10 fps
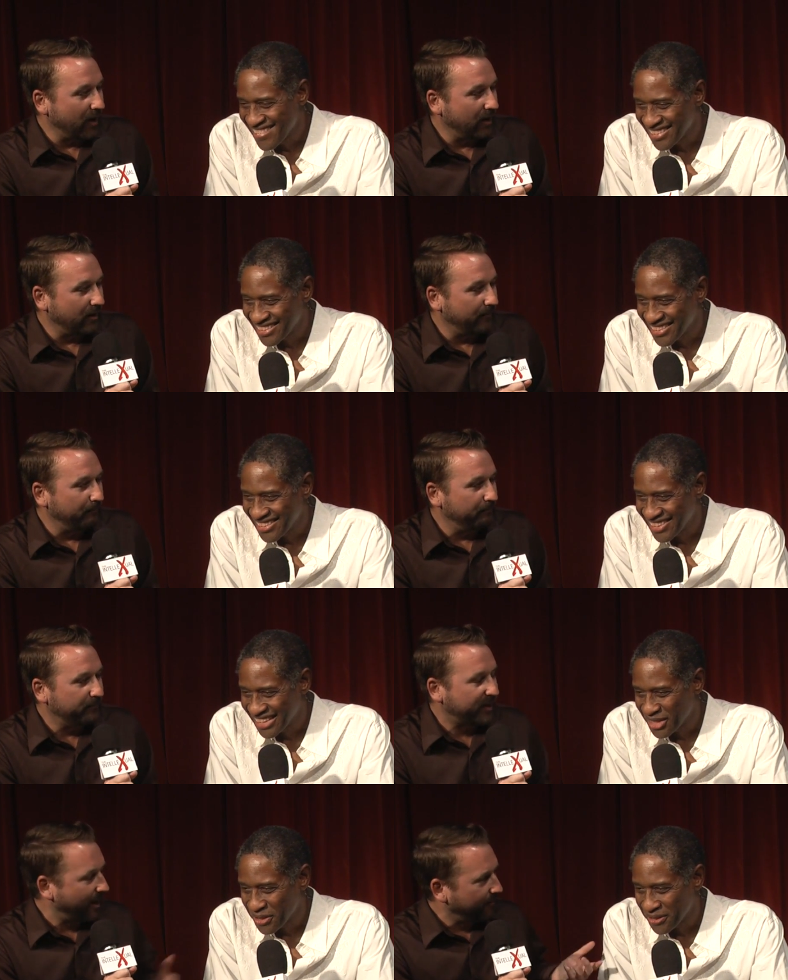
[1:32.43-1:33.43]
Speaker 1: uh,
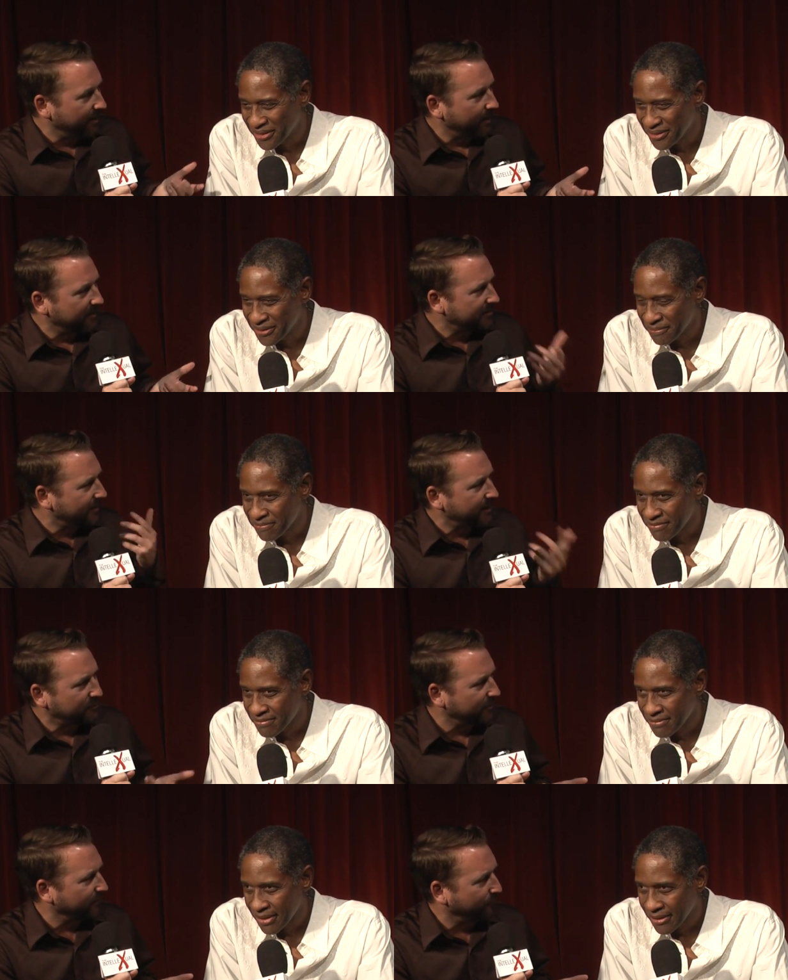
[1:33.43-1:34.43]
comedy. Uh, that's not
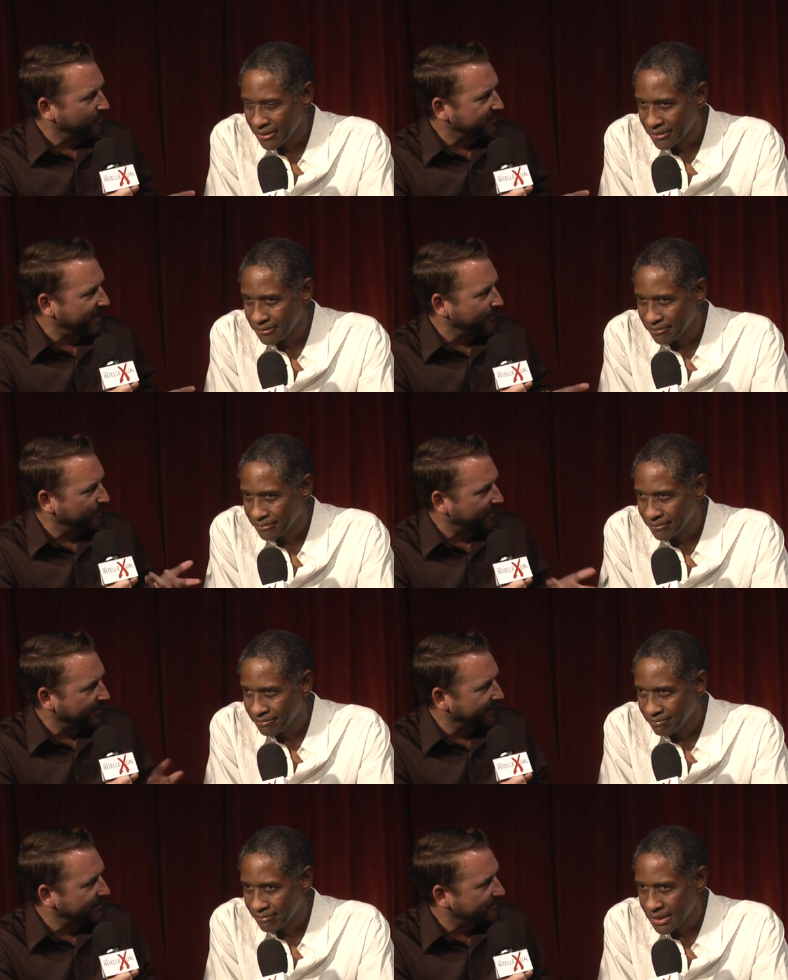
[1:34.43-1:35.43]
naturally your forte, but I
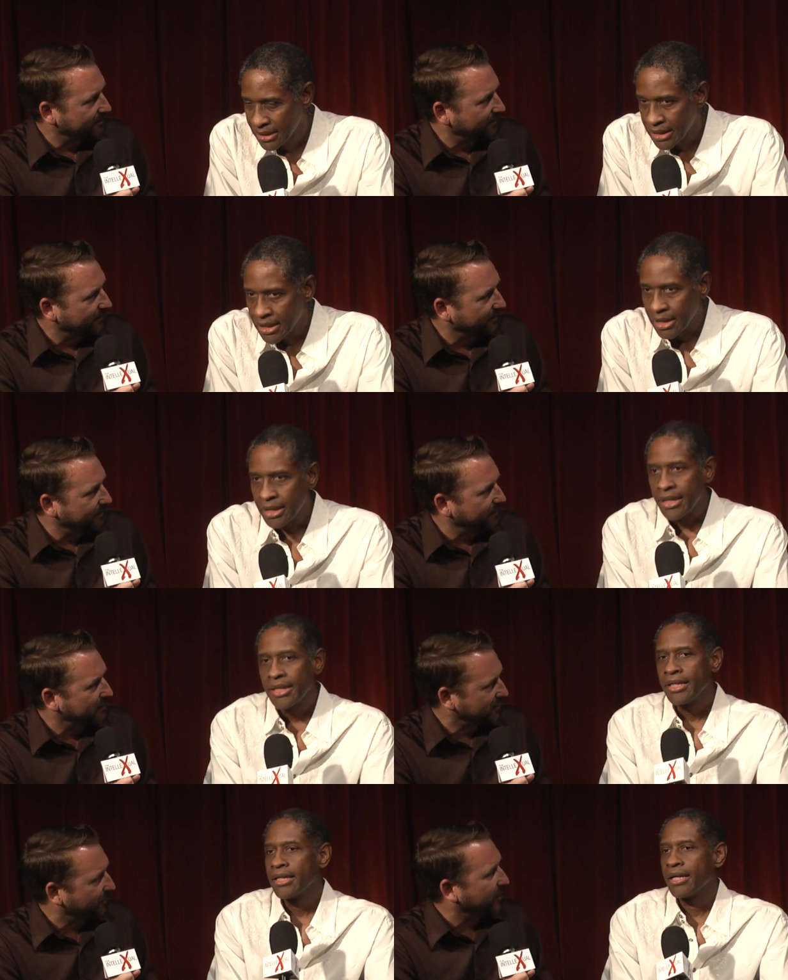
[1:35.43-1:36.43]
guess uh,
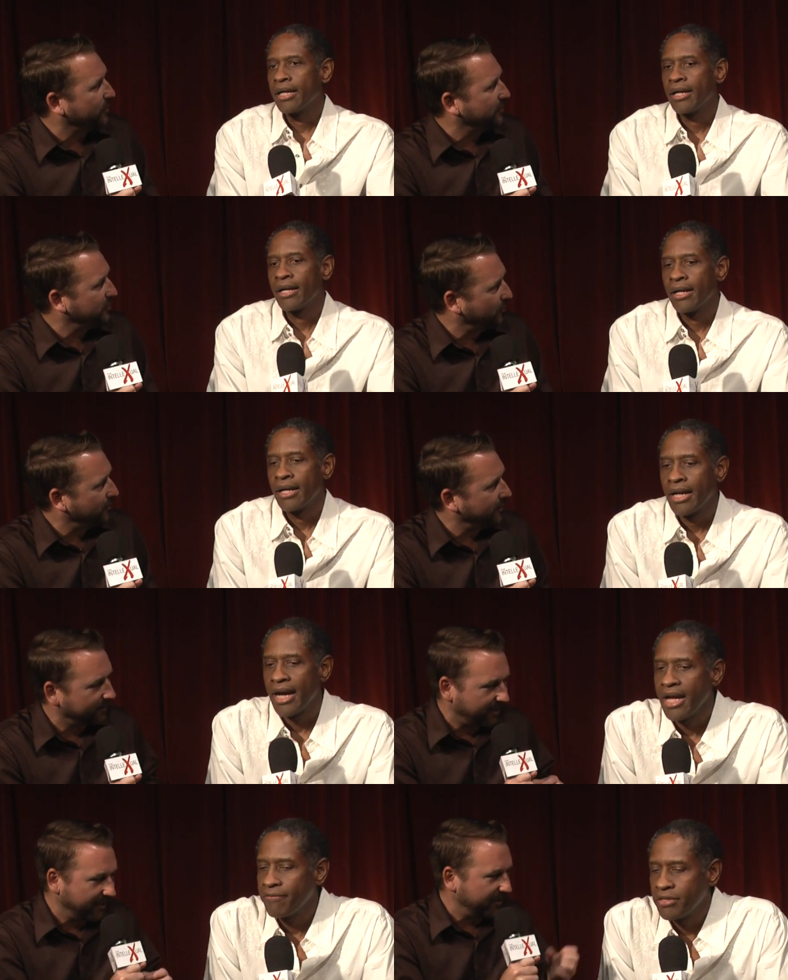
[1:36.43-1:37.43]
this is something you enjoyed.
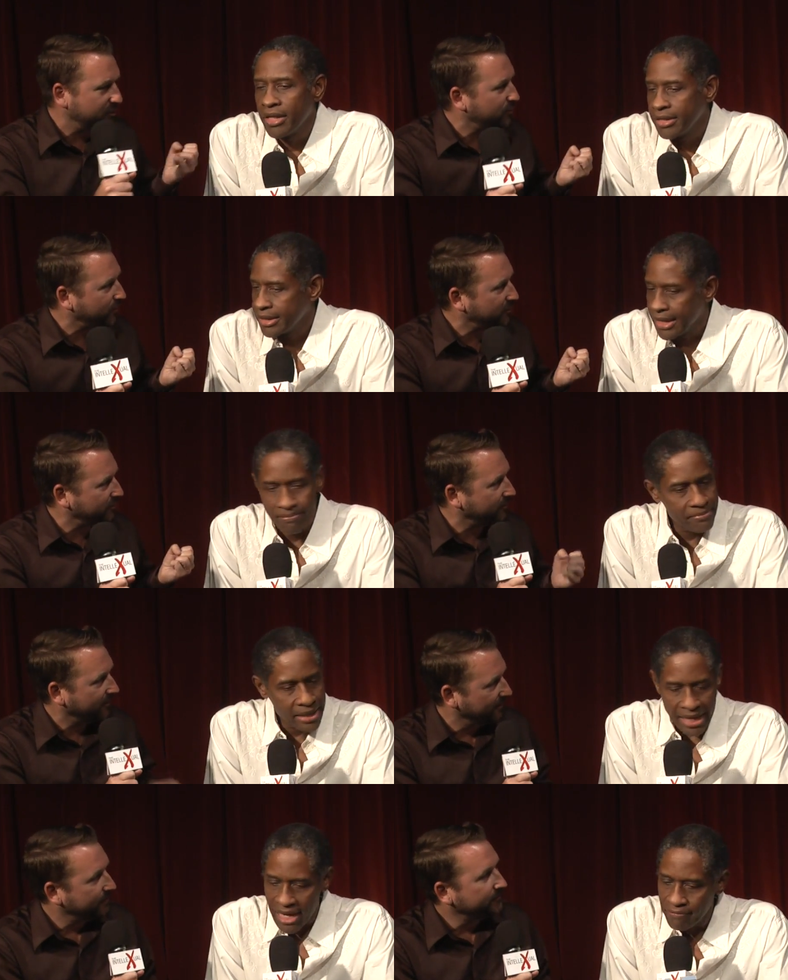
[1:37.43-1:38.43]
I have, done, your...
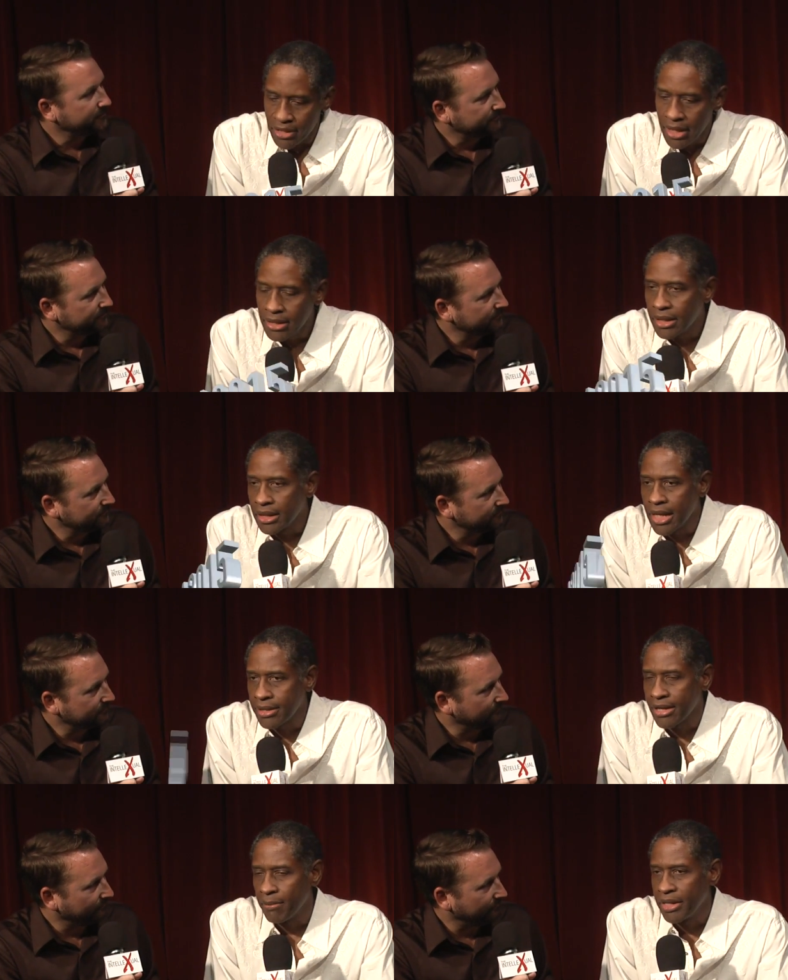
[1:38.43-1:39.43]
Speaker 2: I have done a lot
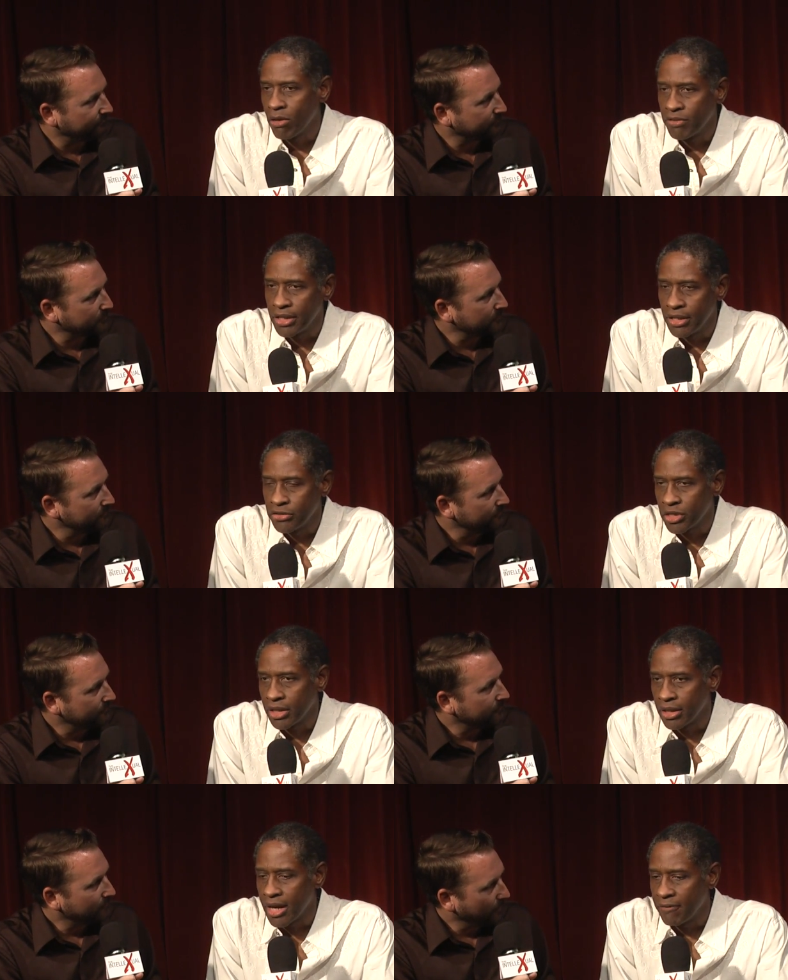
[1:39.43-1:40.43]
of comedy over the years,
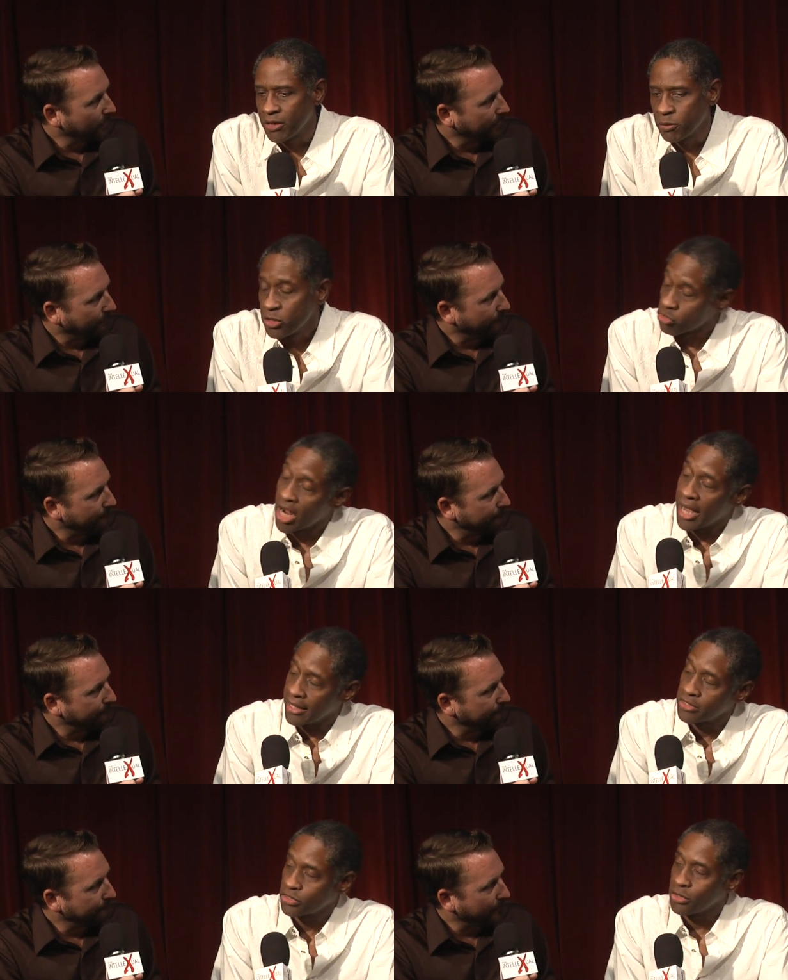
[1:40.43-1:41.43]
and a lot of it's been dry.
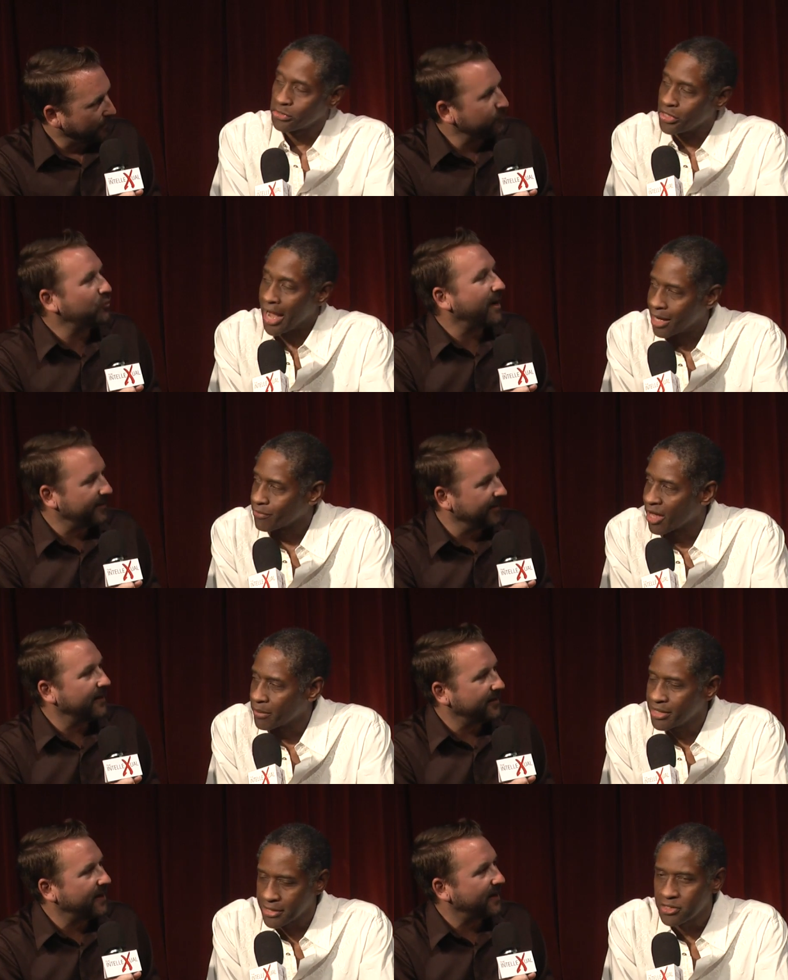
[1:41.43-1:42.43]
It's certain style. Dry,
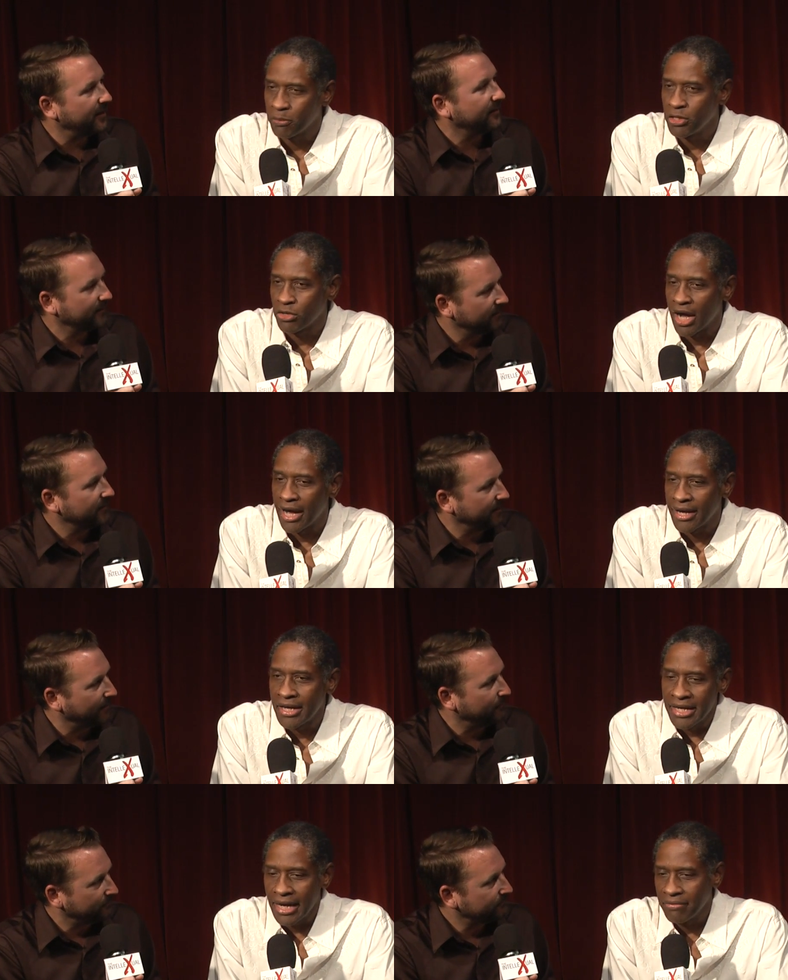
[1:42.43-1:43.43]
yeah, it yeah. tends to be dry.
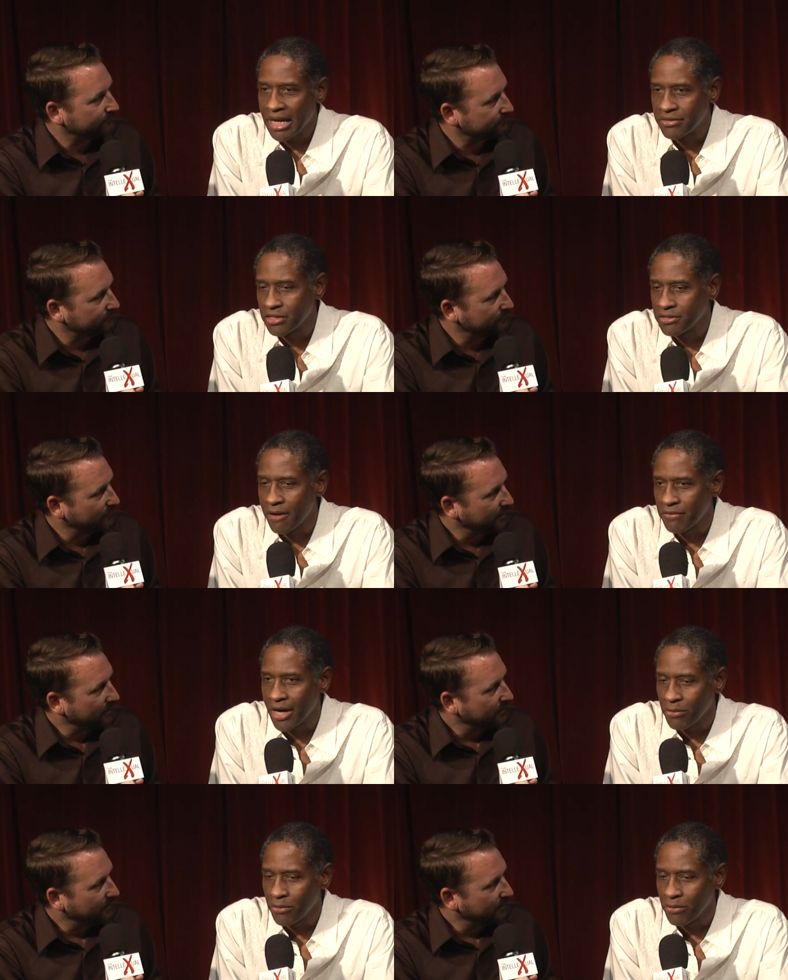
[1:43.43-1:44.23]
Yep. And that's the stuff that